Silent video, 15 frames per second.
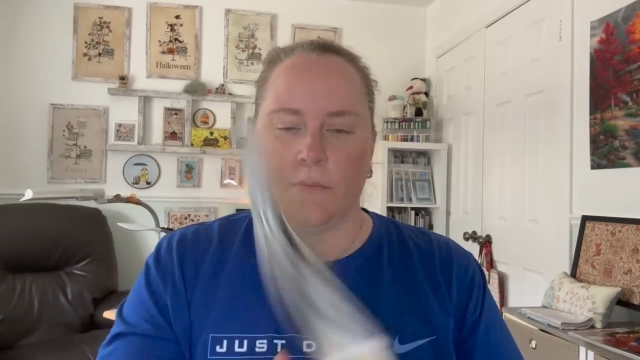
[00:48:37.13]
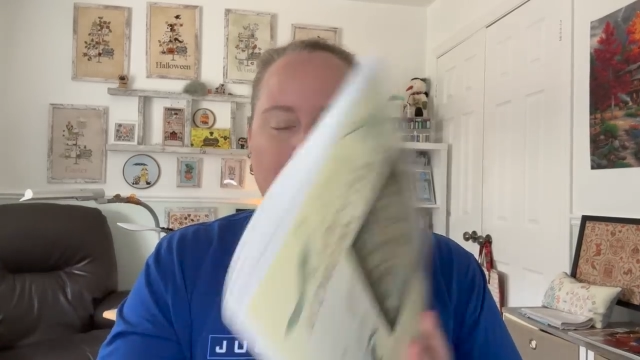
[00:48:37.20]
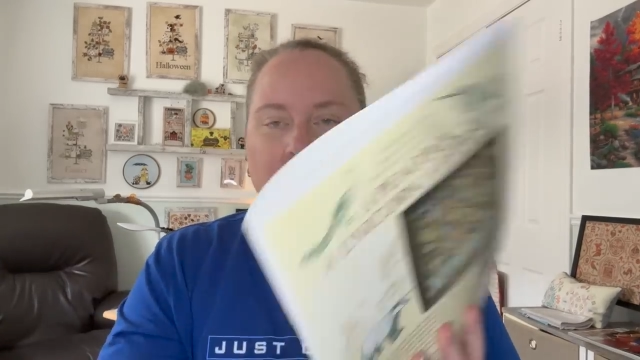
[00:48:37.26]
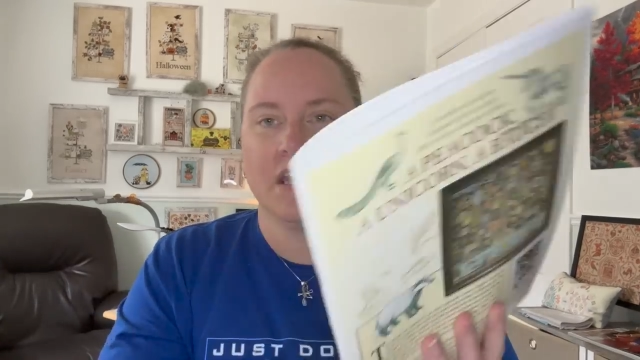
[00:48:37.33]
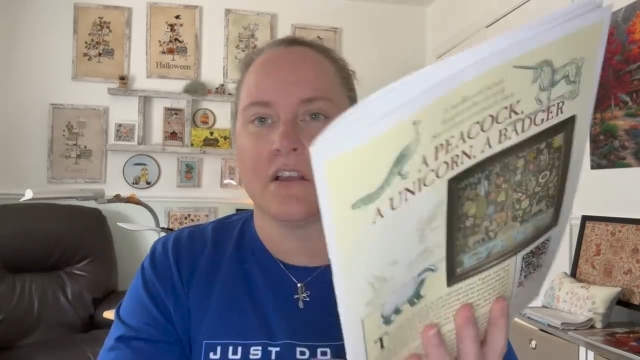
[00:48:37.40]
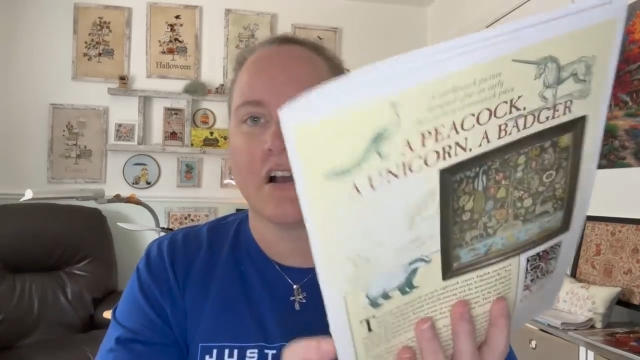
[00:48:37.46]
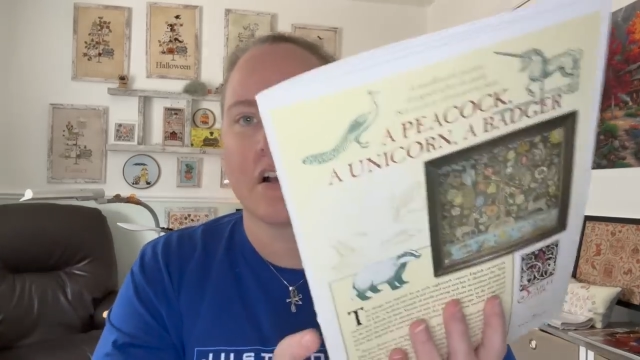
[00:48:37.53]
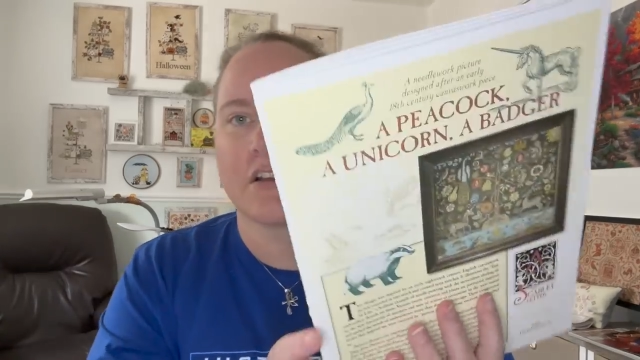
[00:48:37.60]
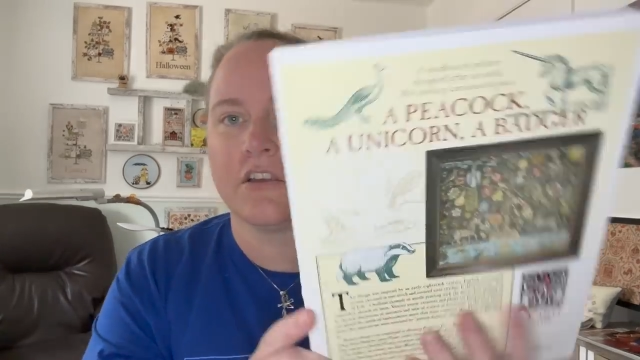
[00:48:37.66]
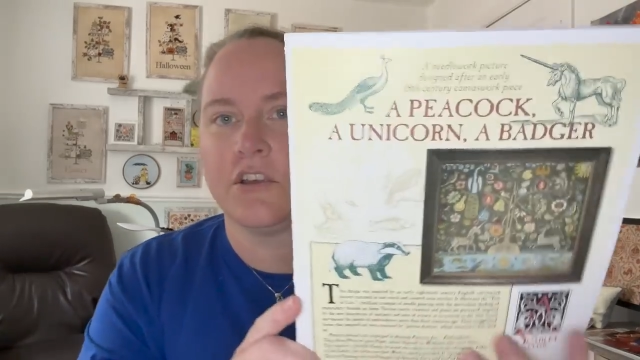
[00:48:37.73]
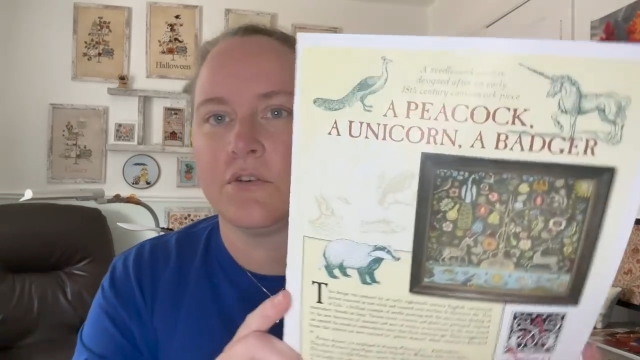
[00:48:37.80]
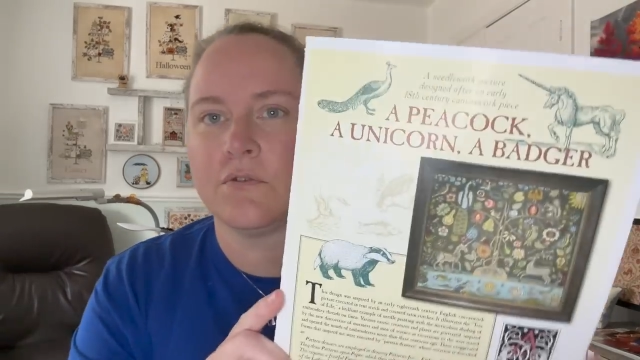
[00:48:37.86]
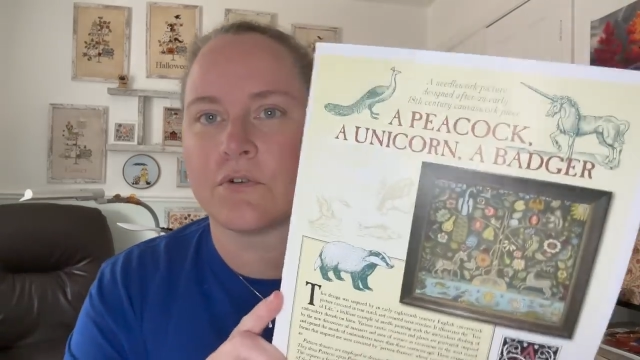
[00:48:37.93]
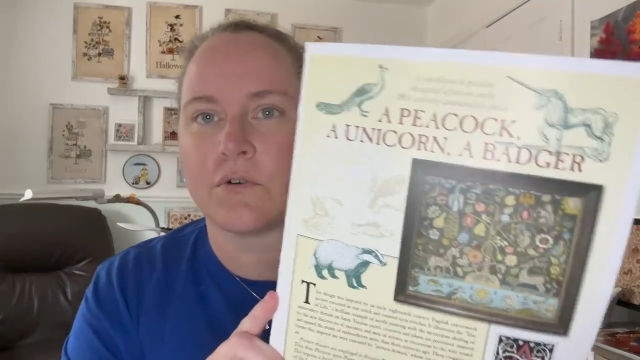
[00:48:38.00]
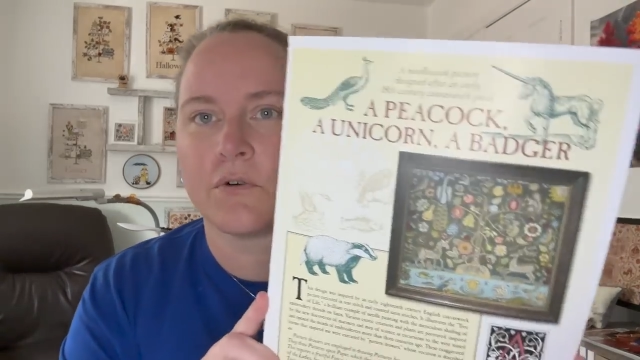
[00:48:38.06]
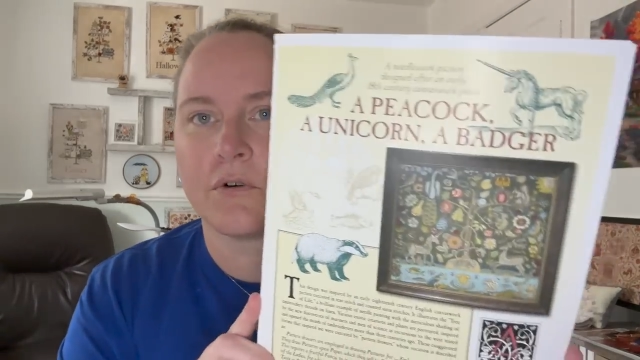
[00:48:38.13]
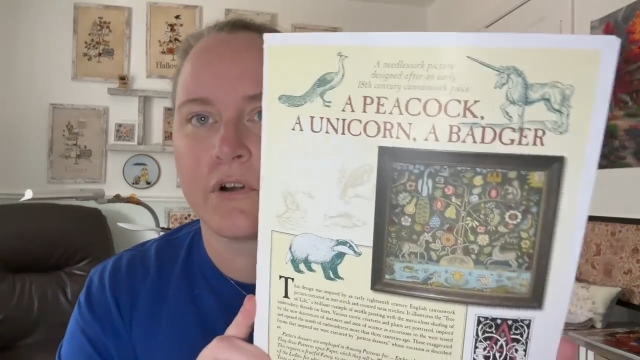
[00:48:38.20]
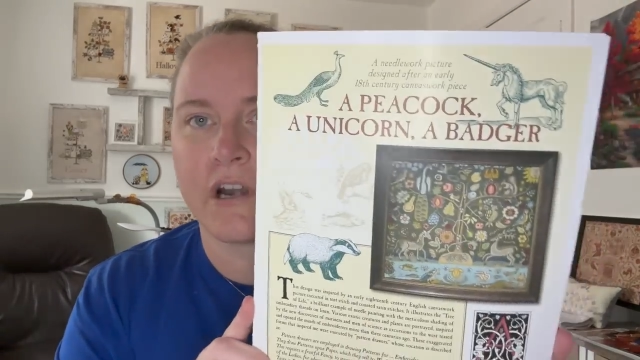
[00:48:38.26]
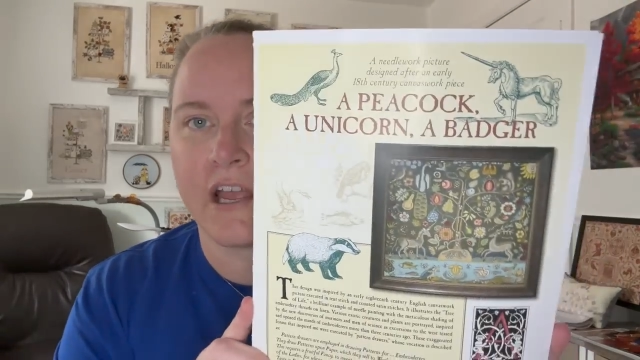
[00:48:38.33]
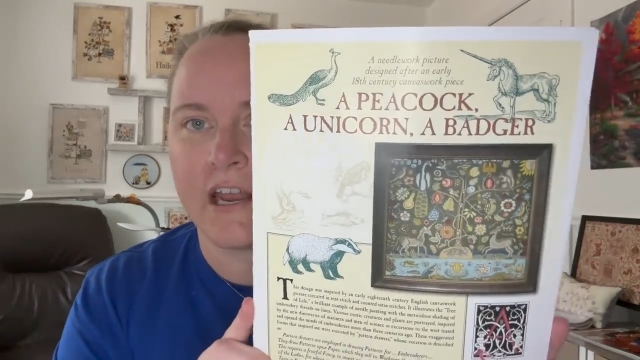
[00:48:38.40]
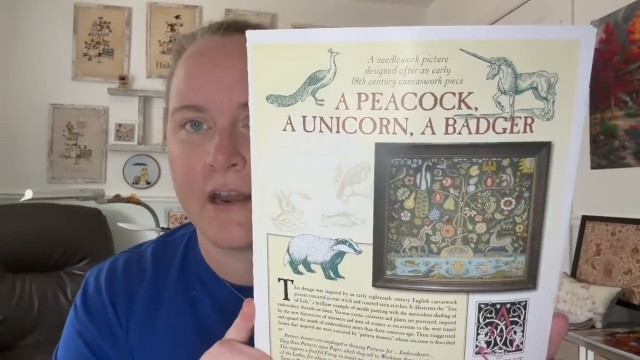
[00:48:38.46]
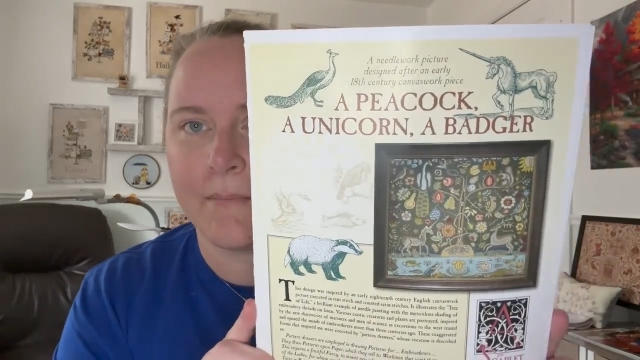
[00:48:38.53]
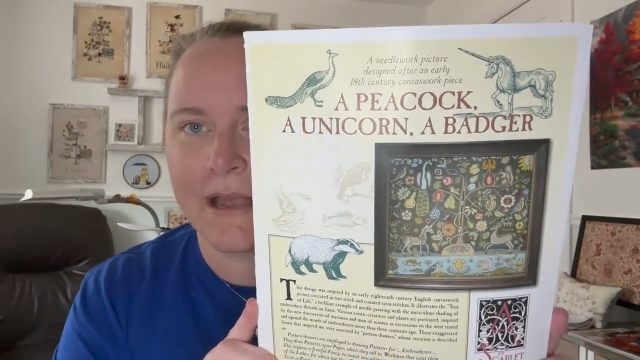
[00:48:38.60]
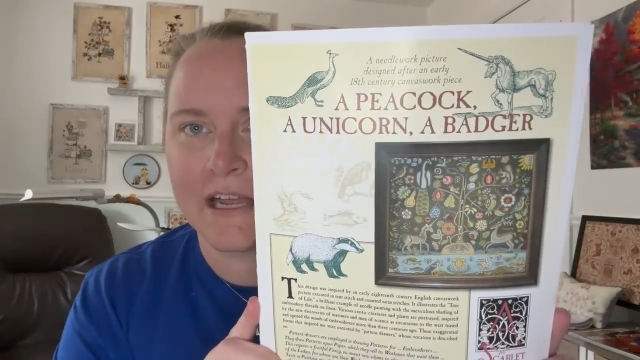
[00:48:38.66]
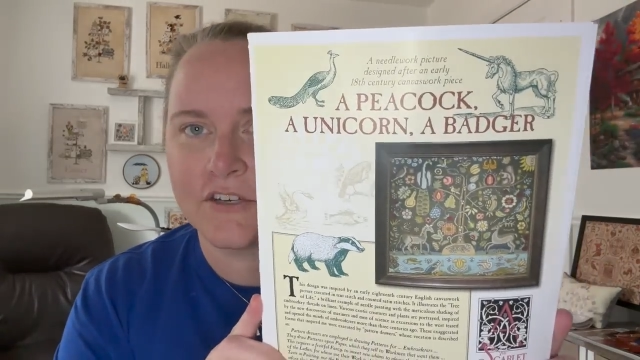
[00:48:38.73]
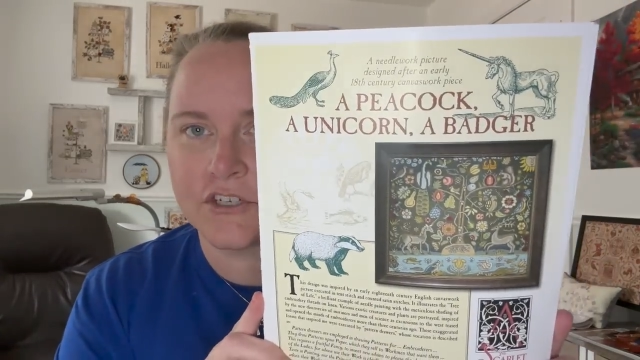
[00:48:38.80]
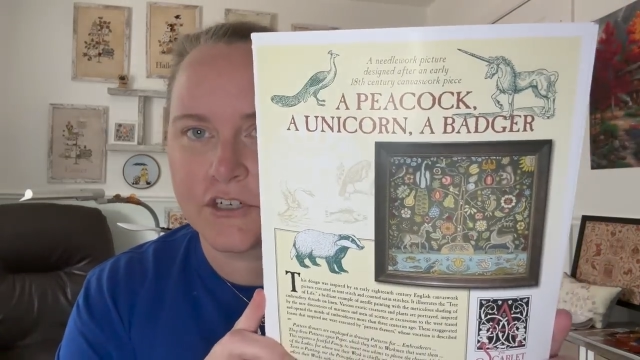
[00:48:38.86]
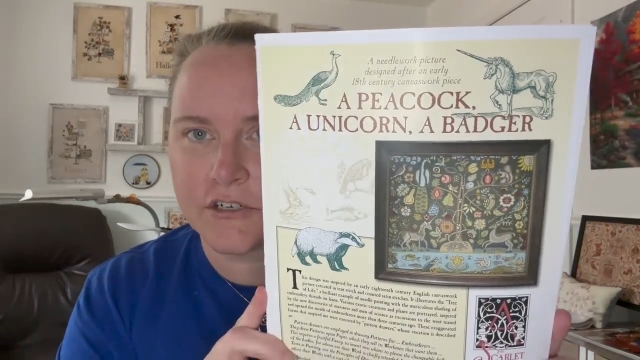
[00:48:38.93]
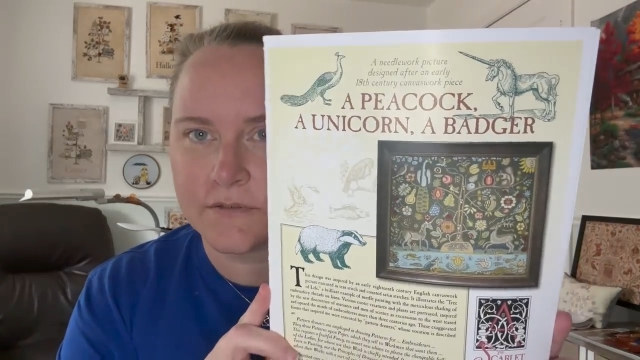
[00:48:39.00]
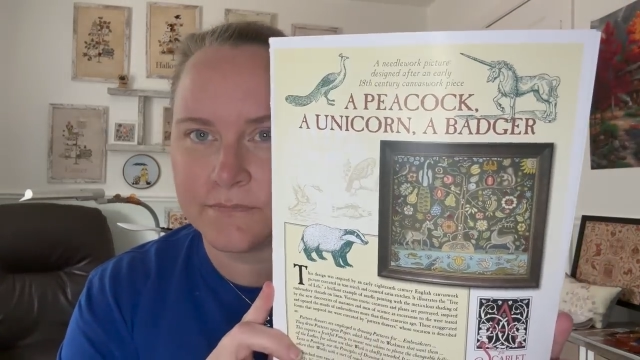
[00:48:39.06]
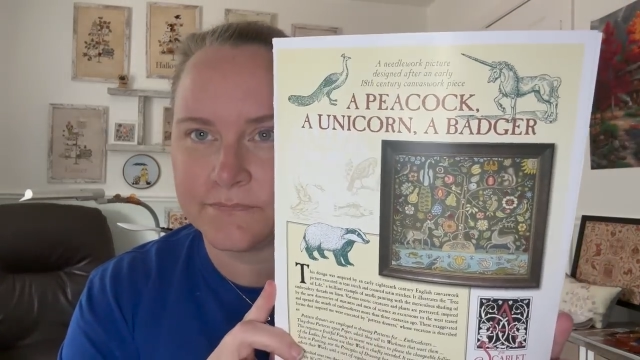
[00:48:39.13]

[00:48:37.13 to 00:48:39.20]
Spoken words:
peacock, unicorn, and a badger.